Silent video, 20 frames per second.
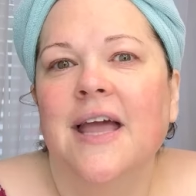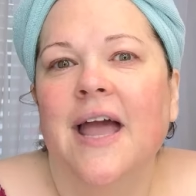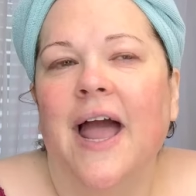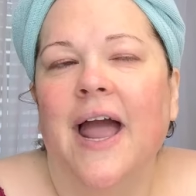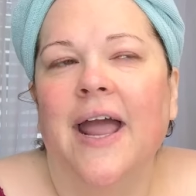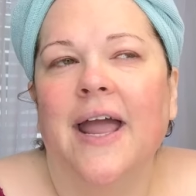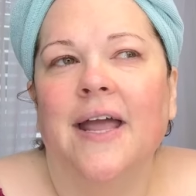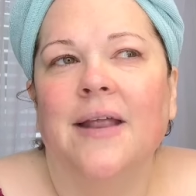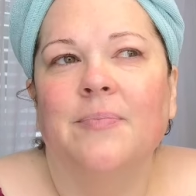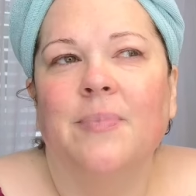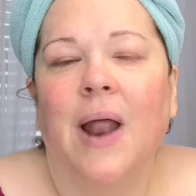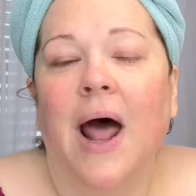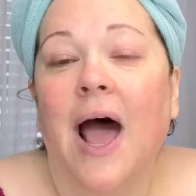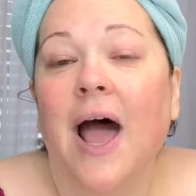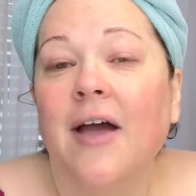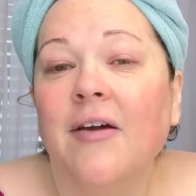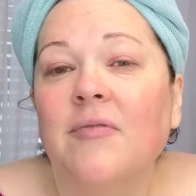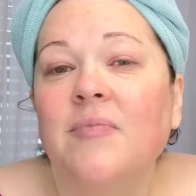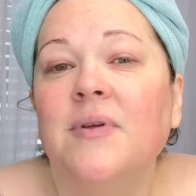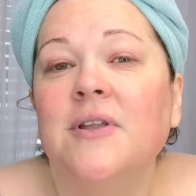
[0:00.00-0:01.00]
And
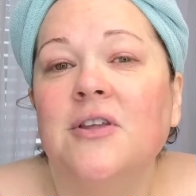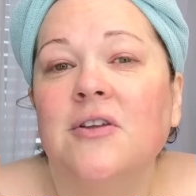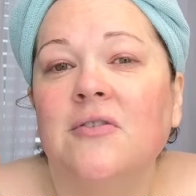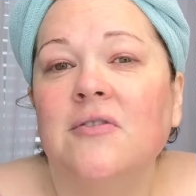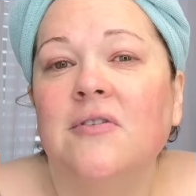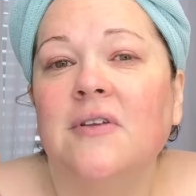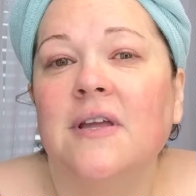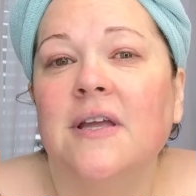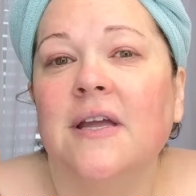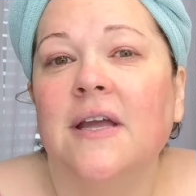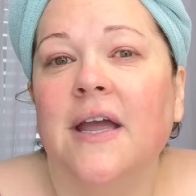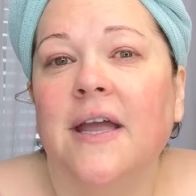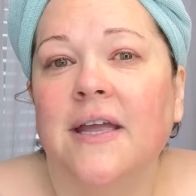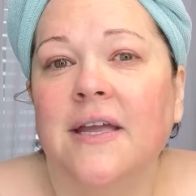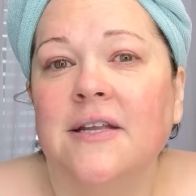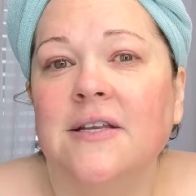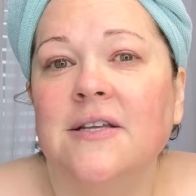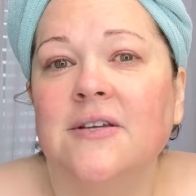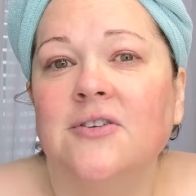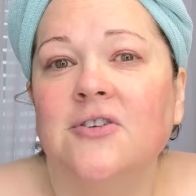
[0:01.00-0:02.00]
I've been using a
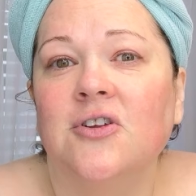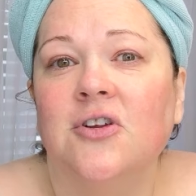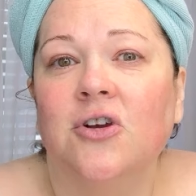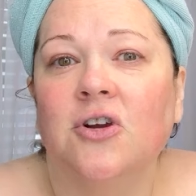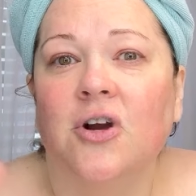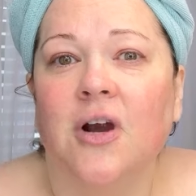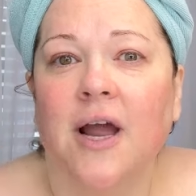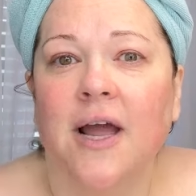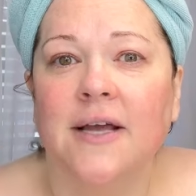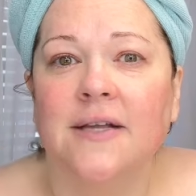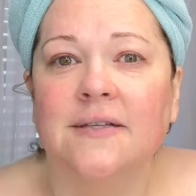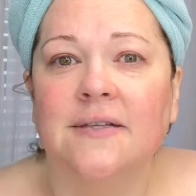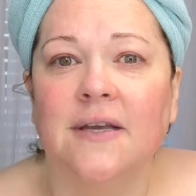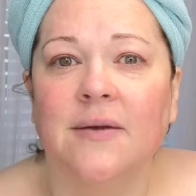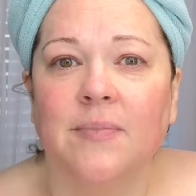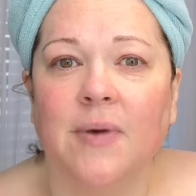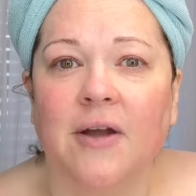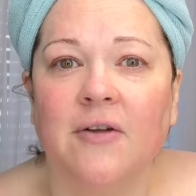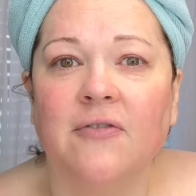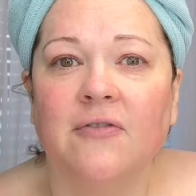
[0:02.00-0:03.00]
conditioner as
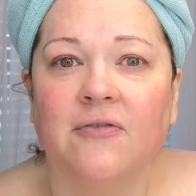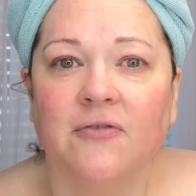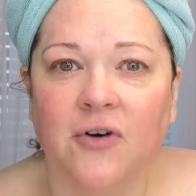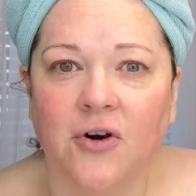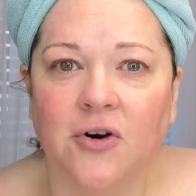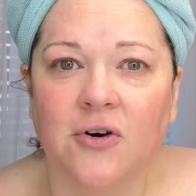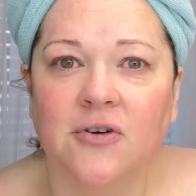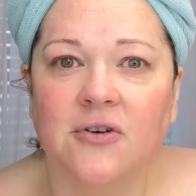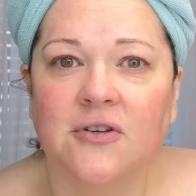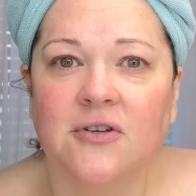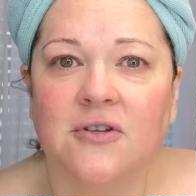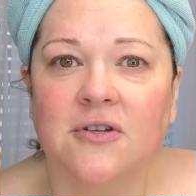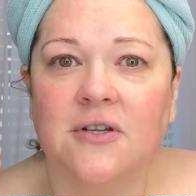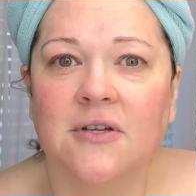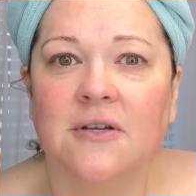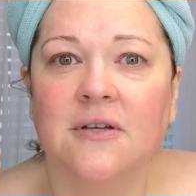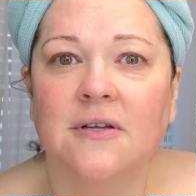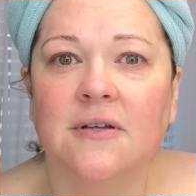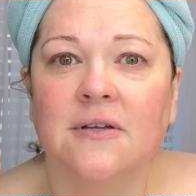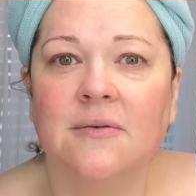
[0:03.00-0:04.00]
like my first
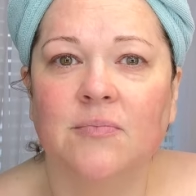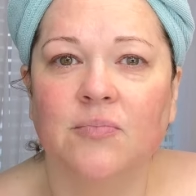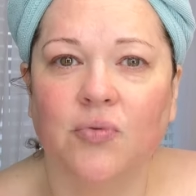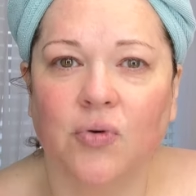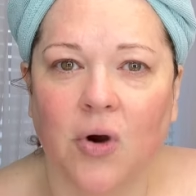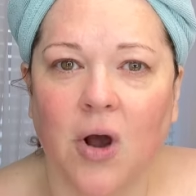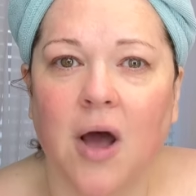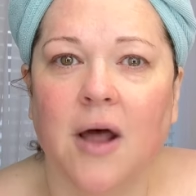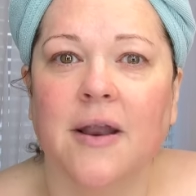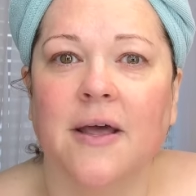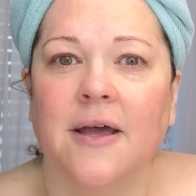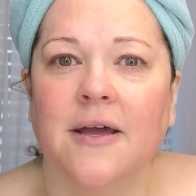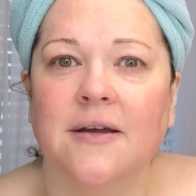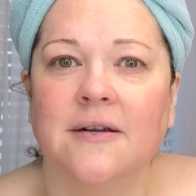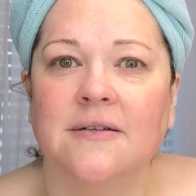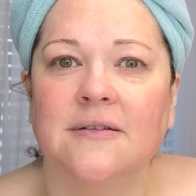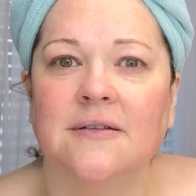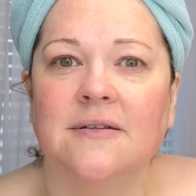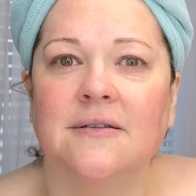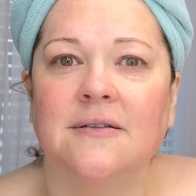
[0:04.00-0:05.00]

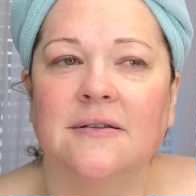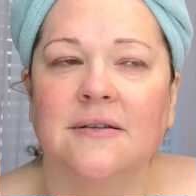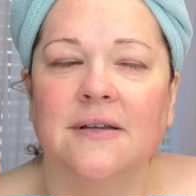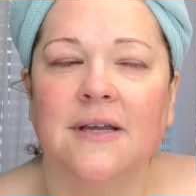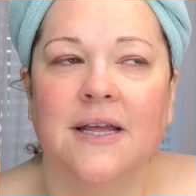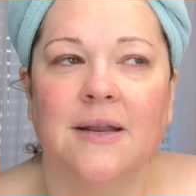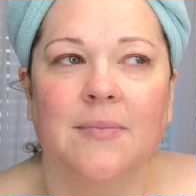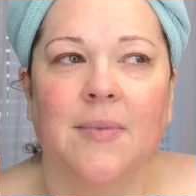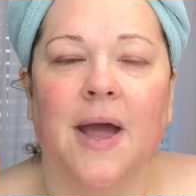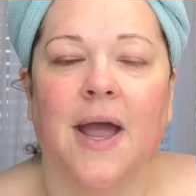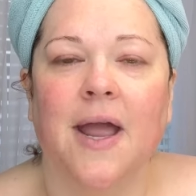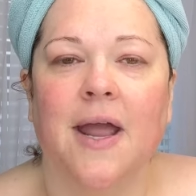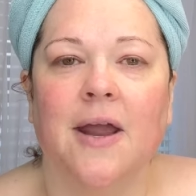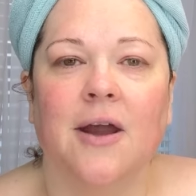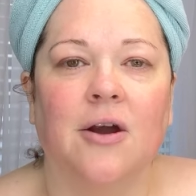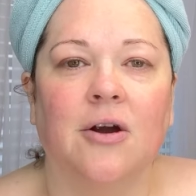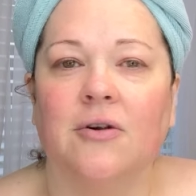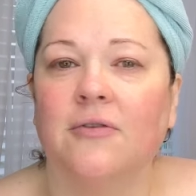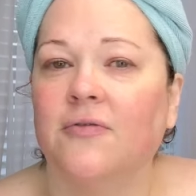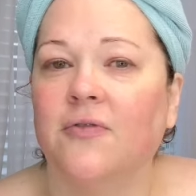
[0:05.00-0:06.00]
product in my
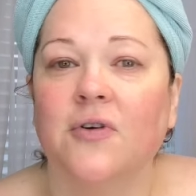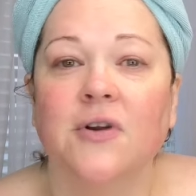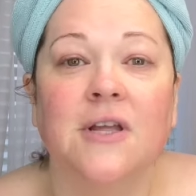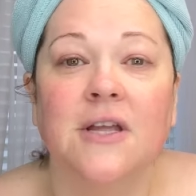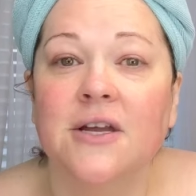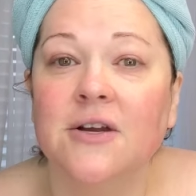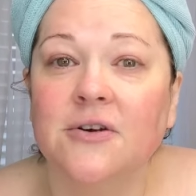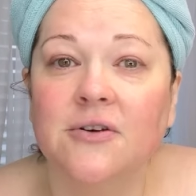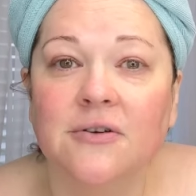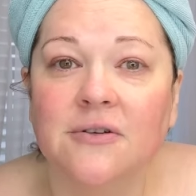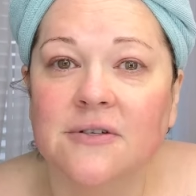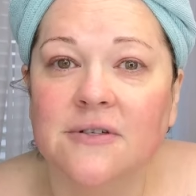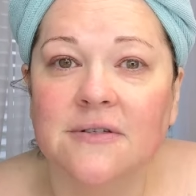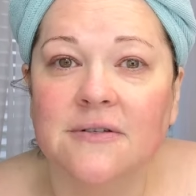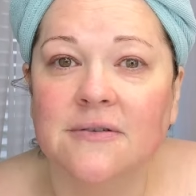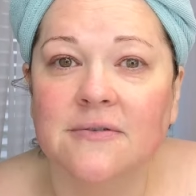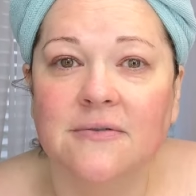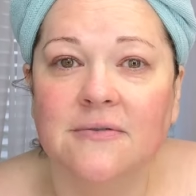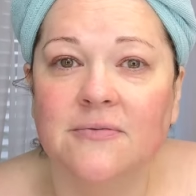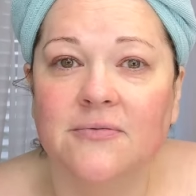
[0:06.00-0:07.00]
hair for years,
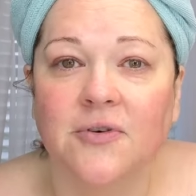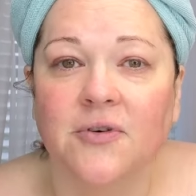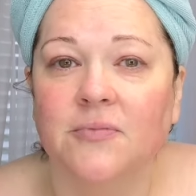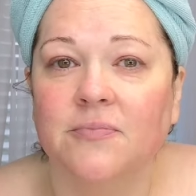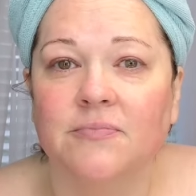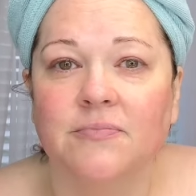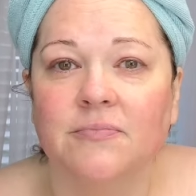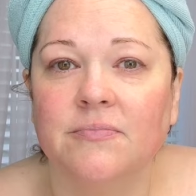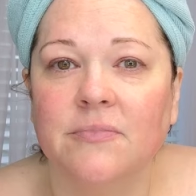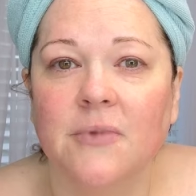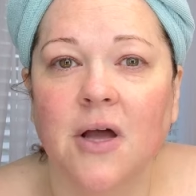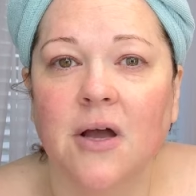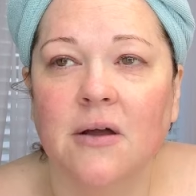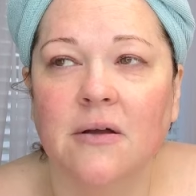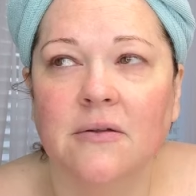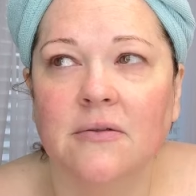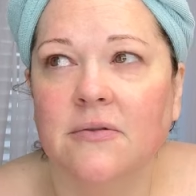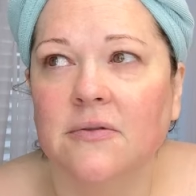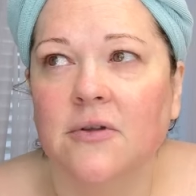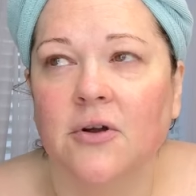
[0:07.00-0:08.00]
for
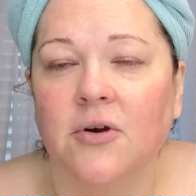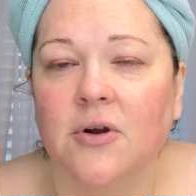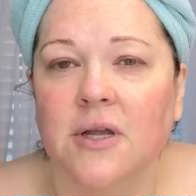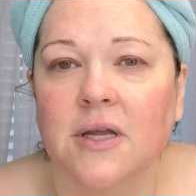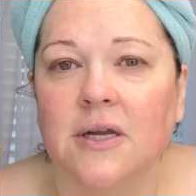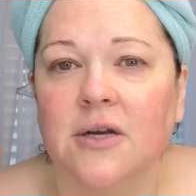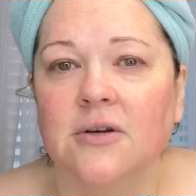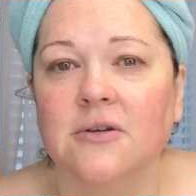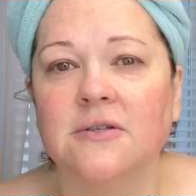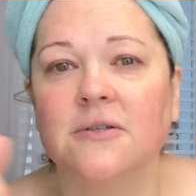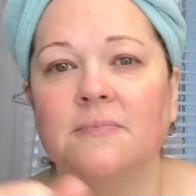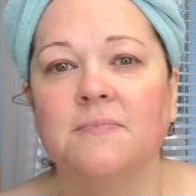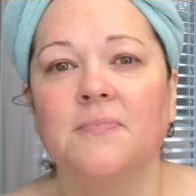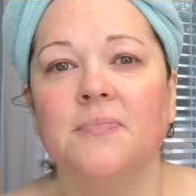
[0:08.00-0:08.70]
30 years.